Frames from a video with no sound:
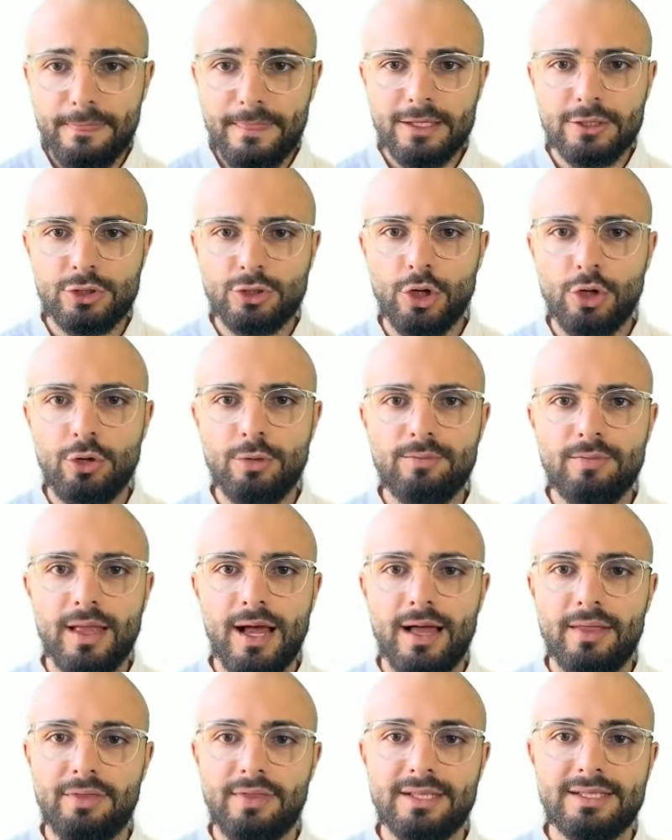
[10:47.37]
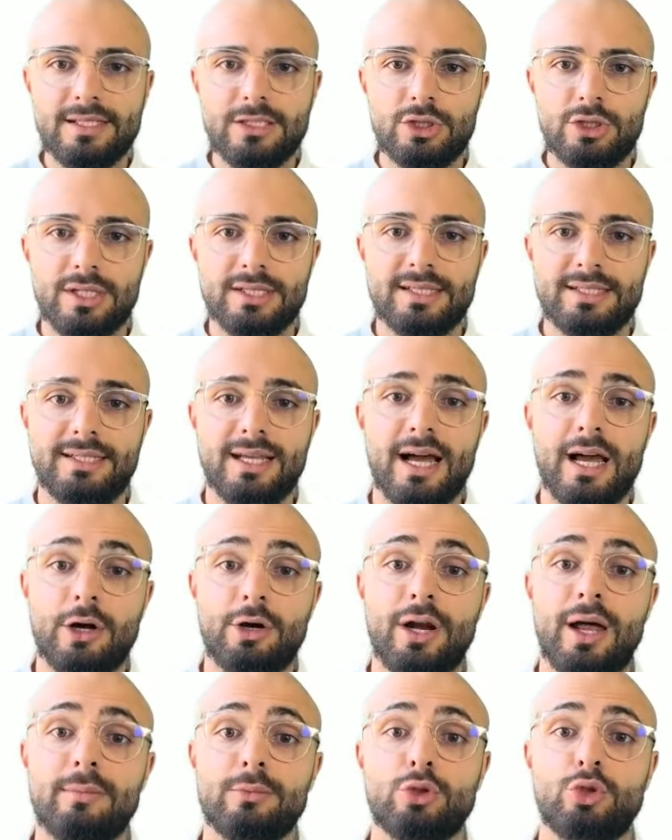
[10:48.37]
So this is just a
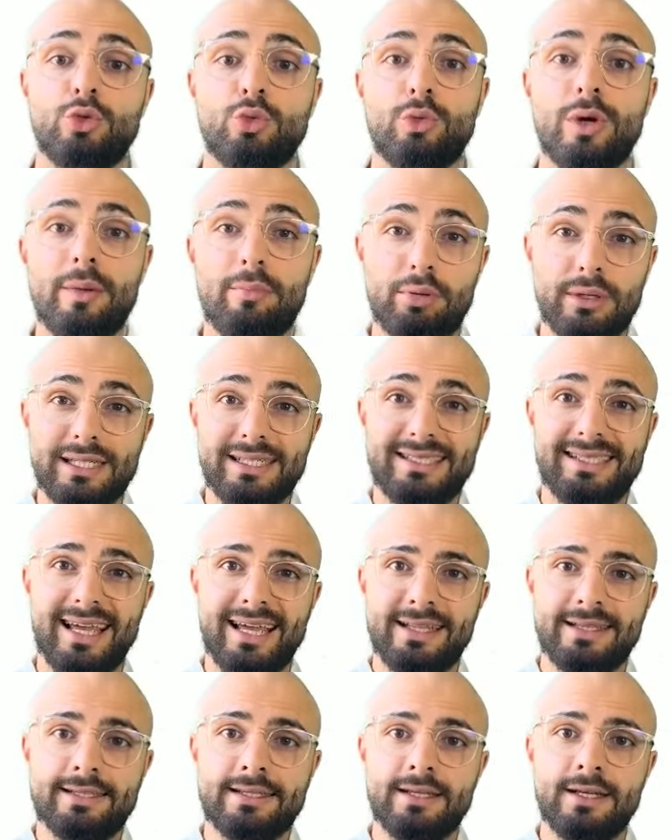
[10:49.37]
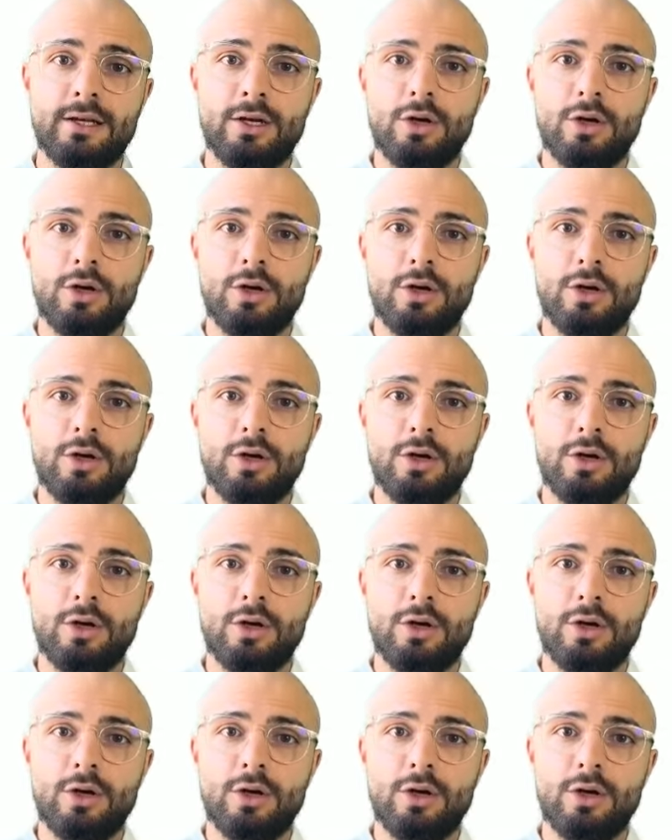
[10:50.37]
diagram to represent